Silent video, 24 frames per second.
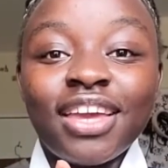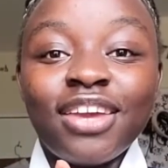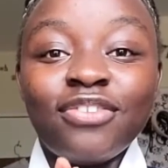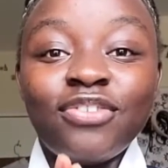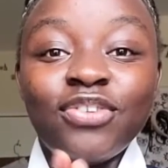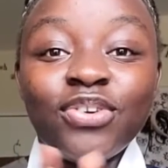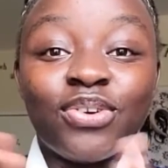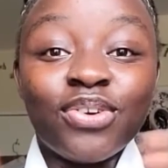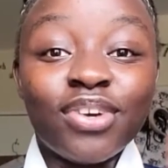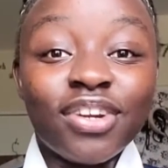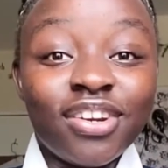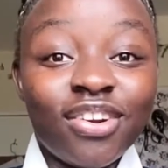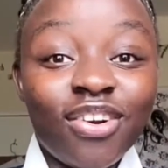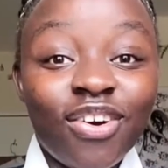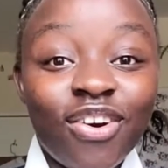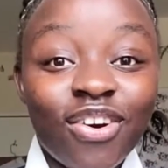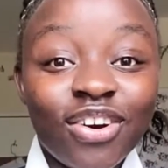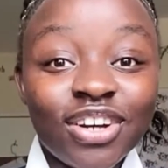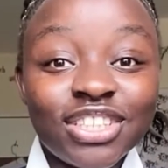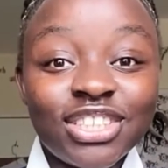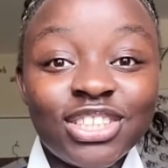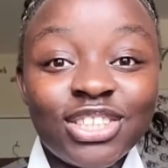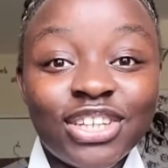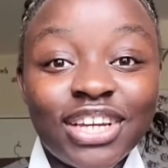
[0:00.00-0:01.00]
If you're
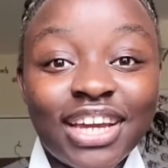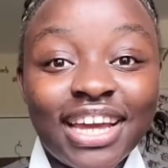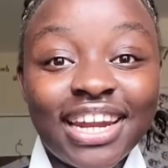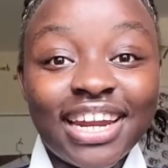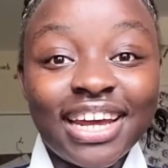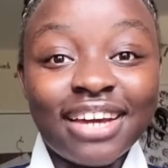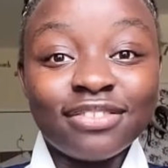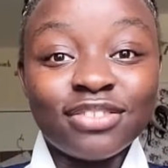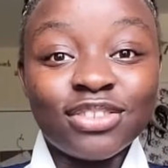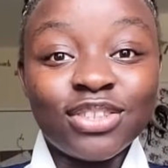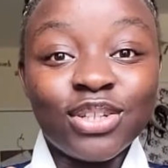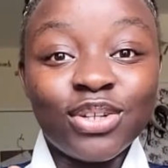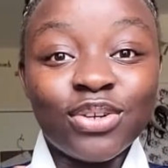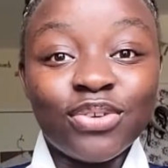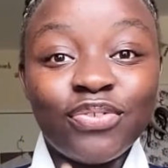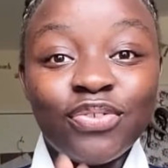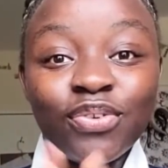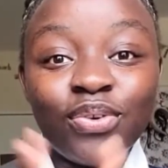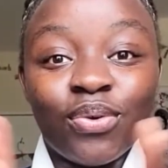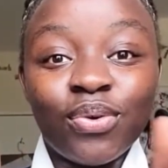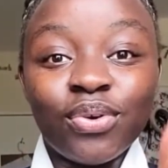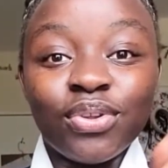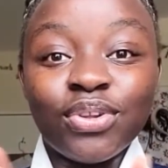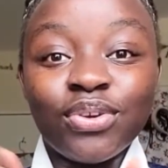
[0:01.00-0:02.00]
not, you kind of have to
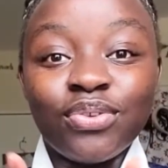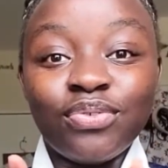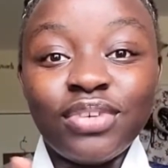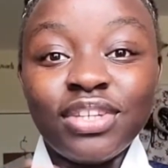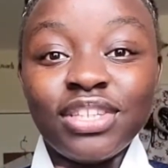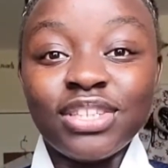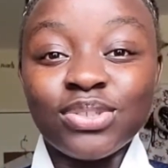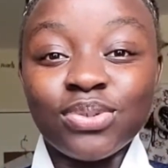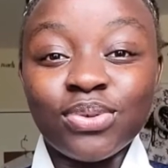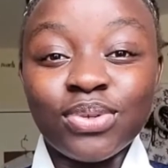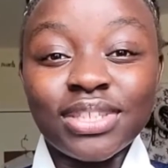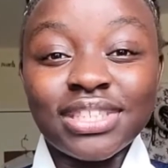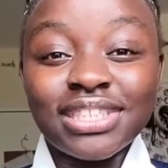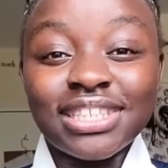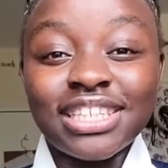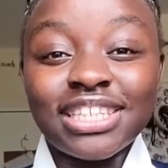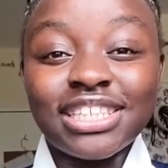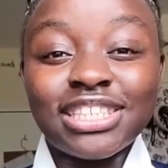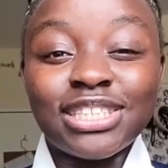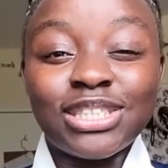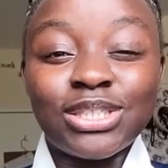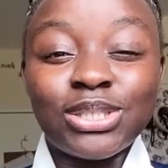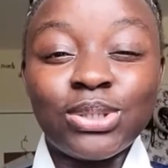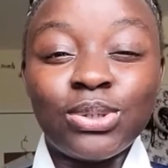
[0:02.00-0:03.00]
look for other
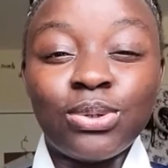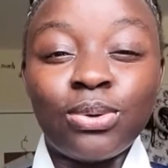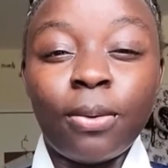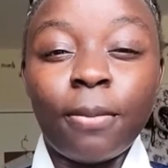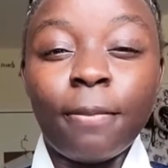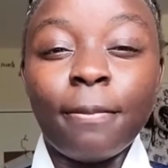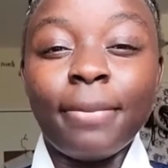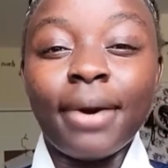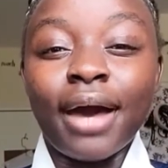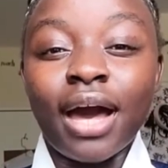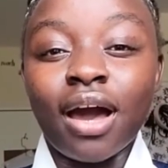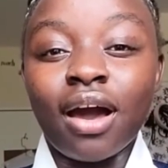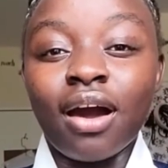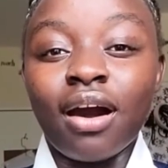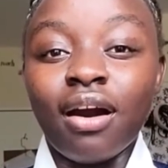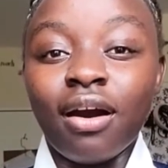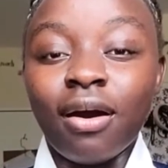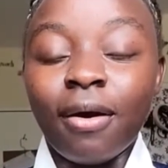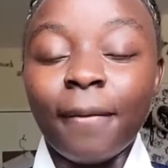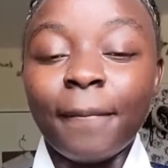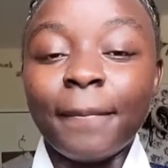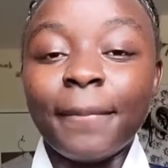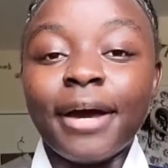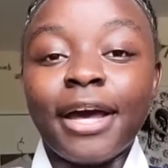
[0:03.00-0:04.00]
resources to back
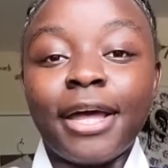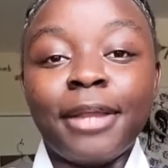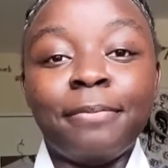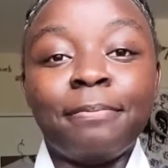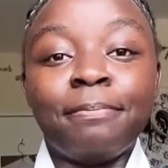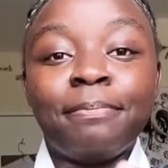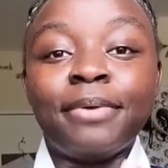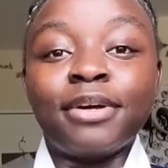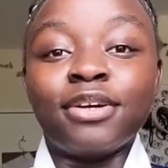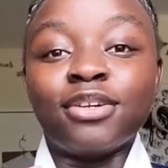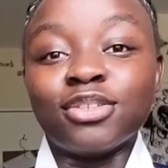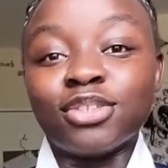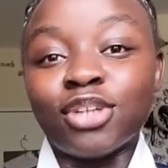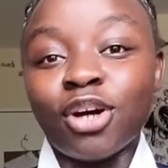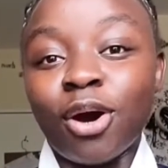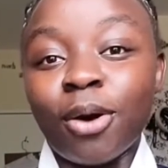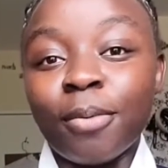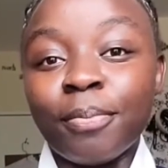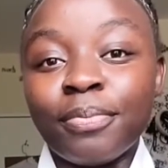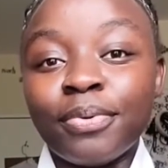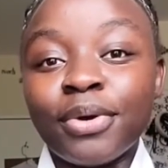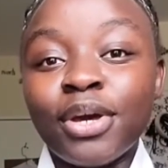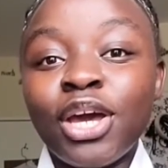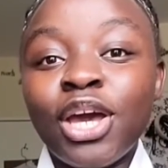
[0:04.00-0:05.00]
up and build
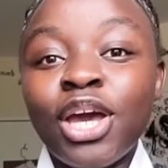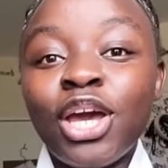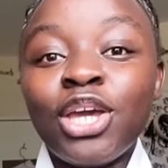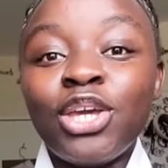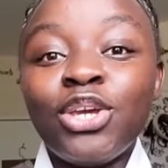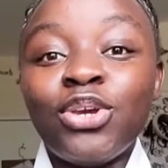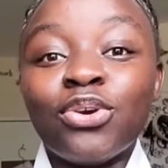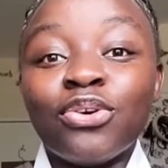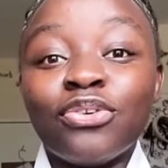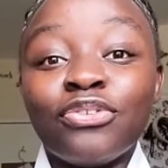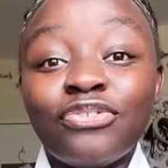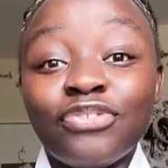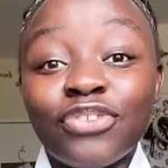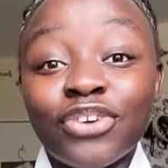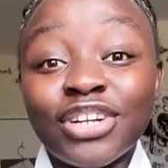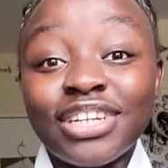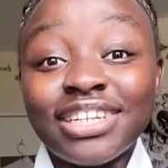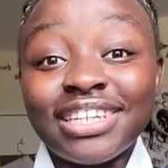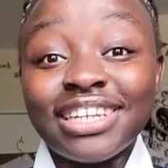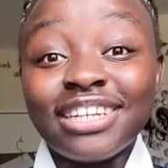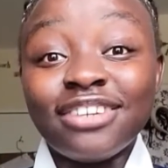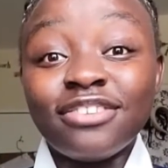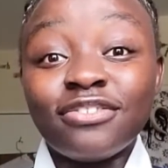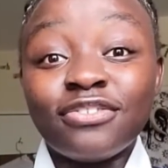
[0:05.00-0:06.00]
up your
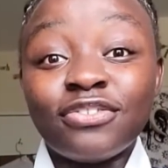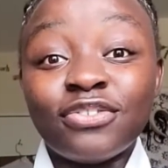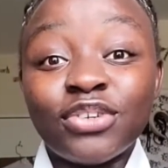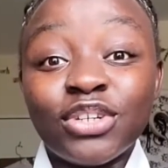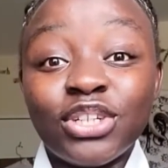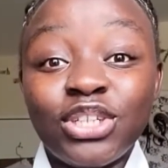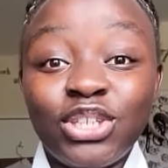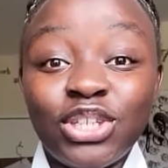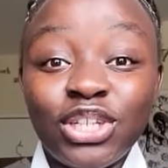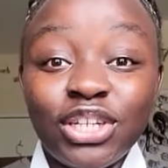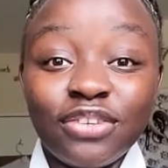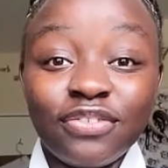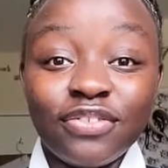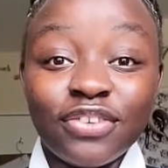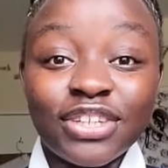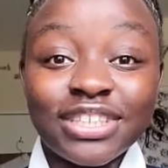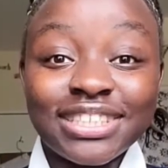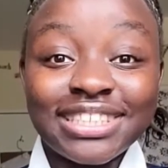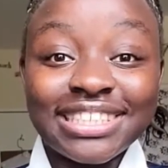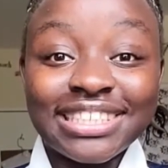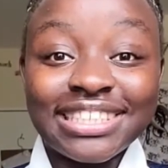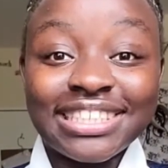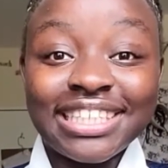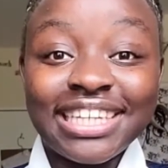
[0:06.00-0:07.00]
funding for
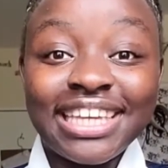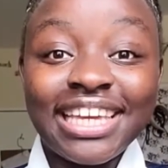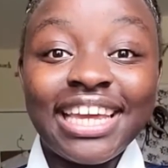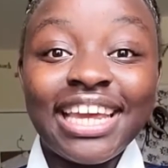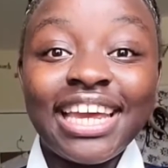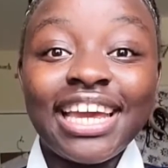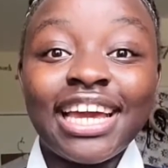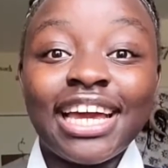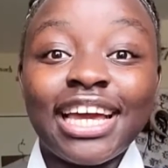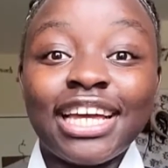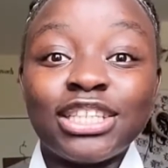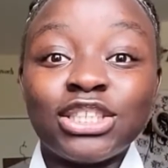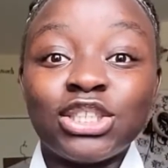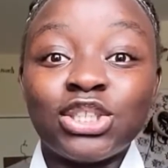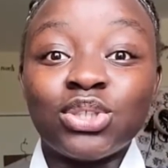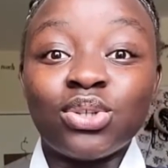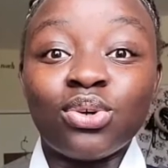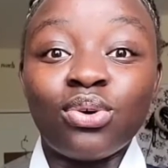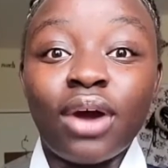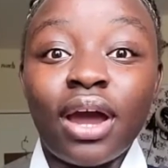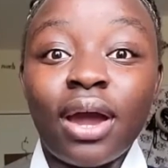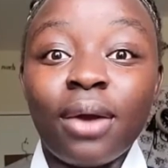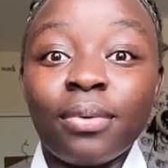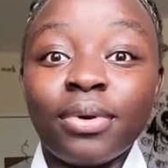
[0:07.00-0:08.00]
university. And
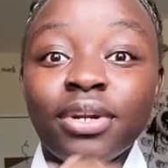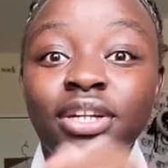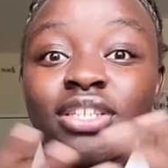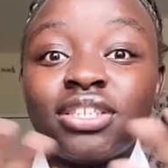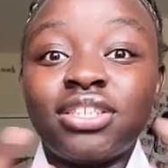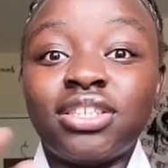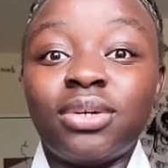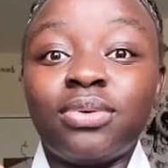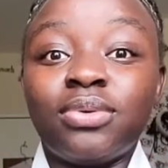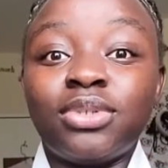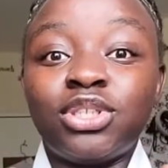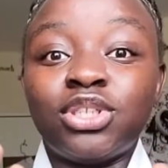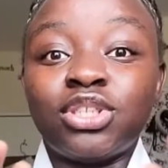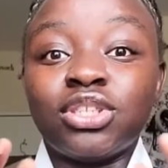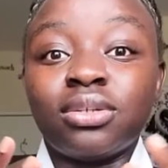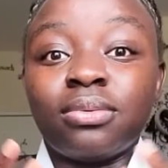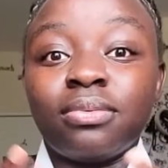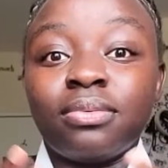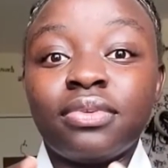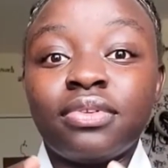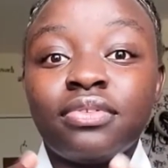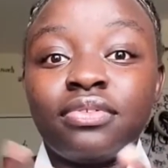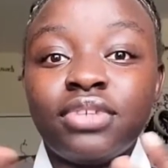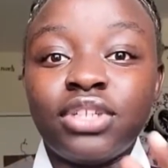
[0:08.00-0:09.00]
so I want to share with you
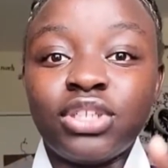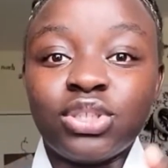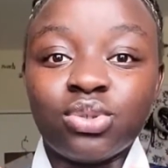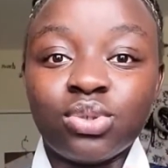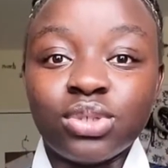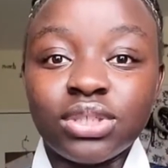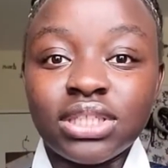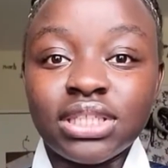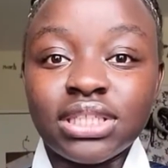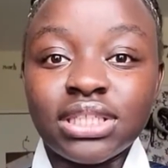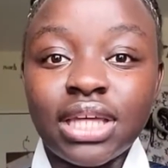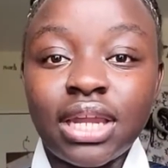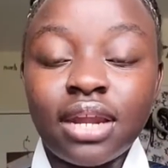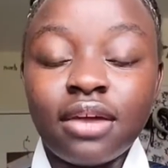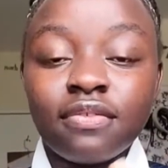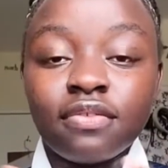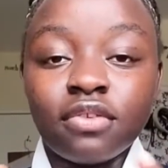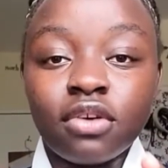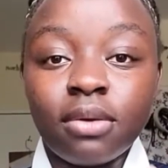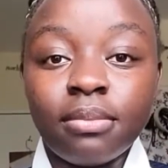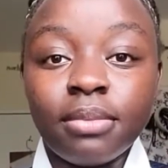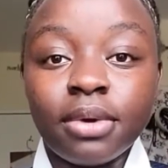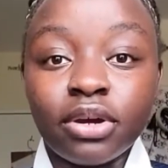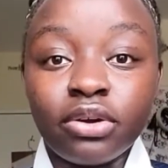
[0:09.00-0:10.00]
some of the resources that
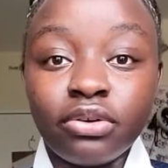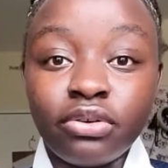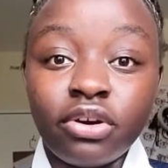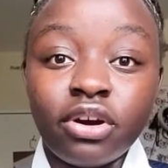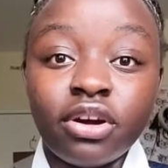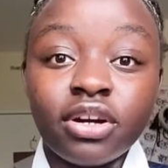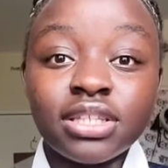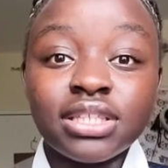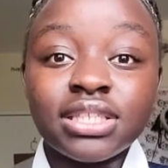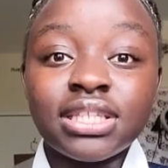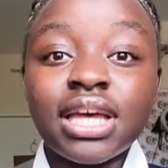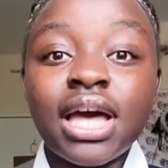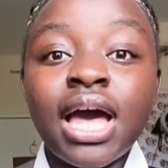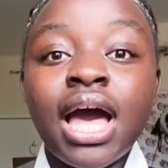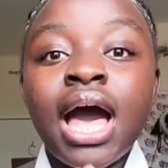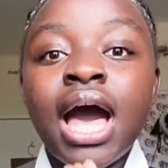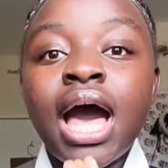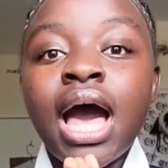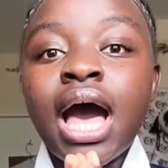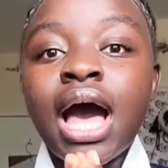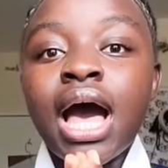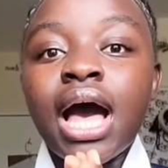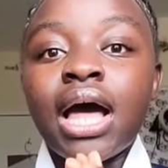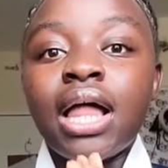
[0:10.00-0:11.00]
I've come across.
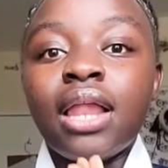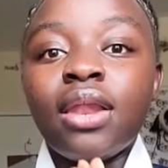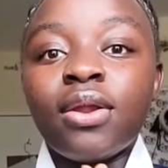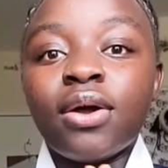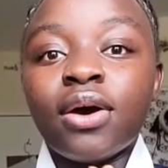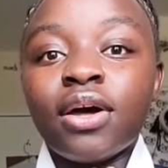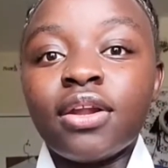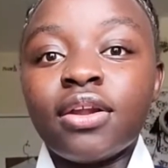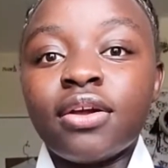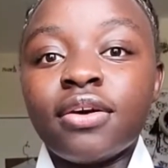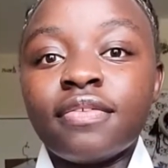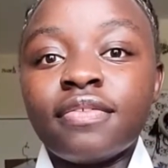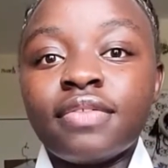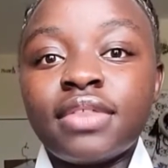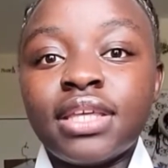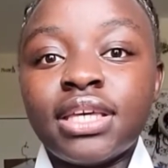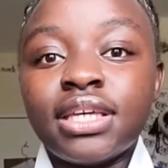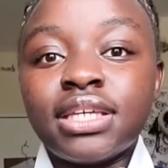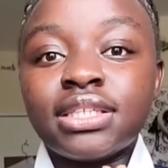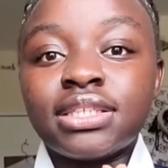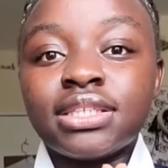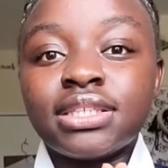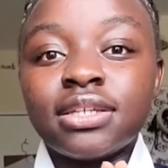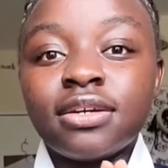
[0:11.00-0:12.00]
A lot of
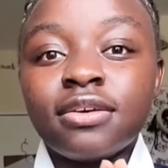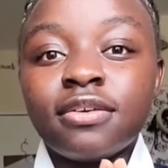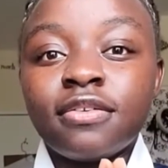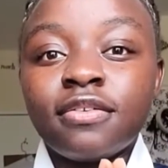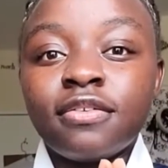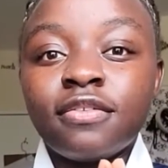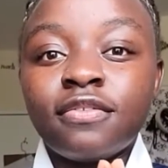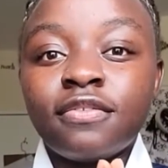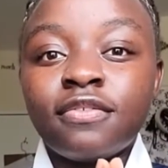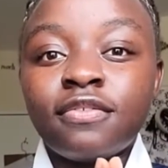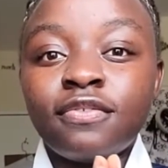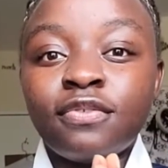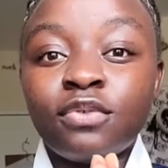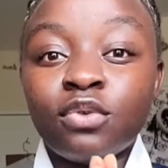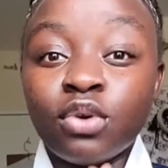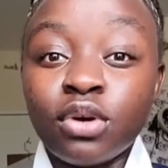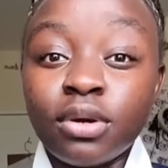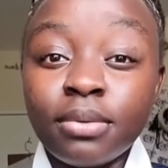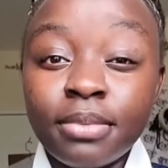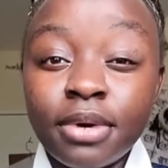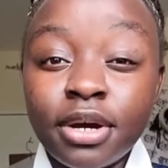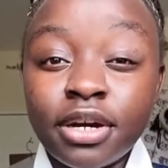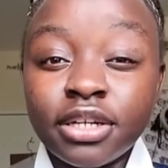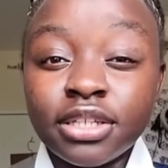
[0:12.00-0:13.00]
these
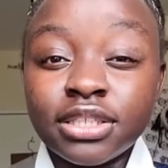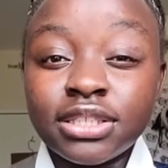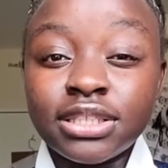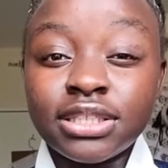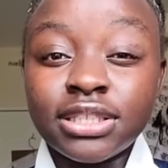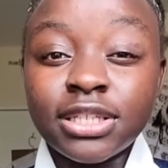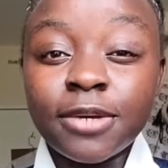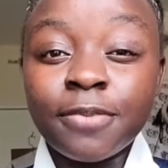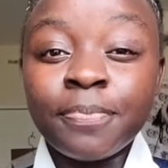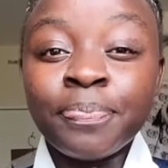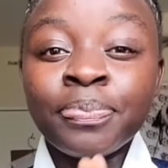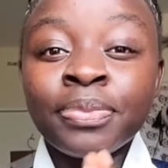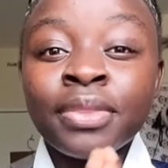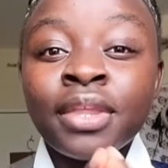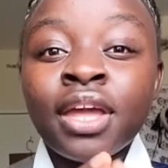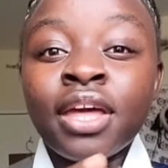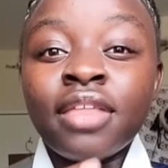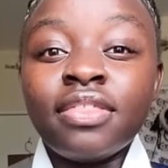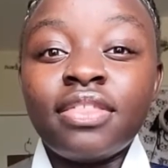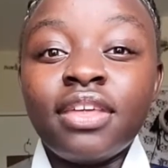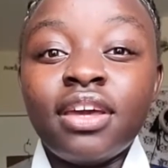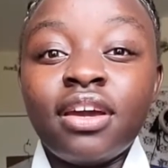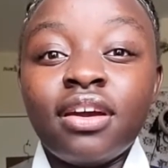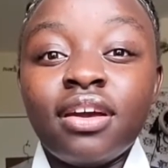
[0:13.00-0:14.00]
formats,
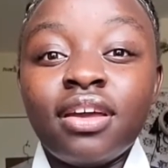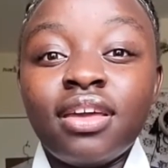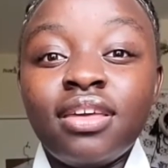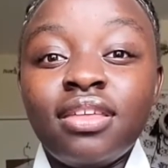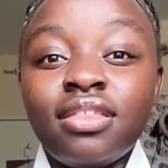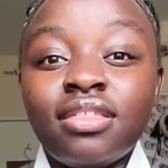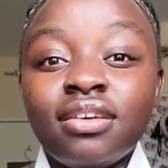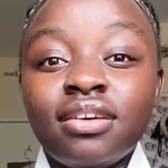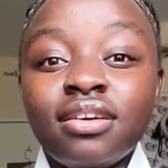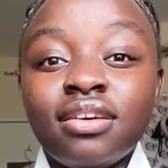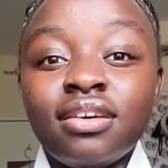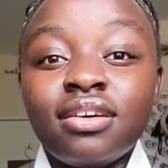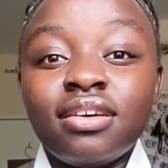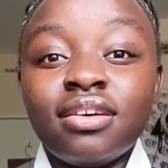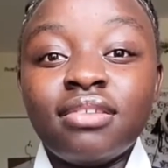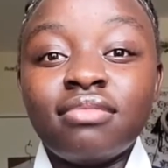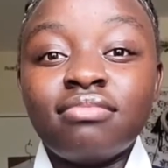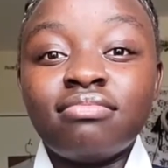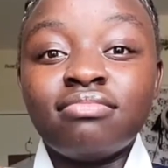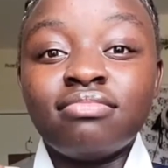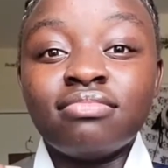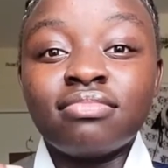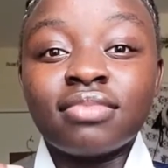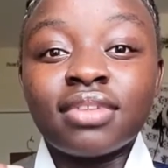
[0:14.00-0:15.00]
they are either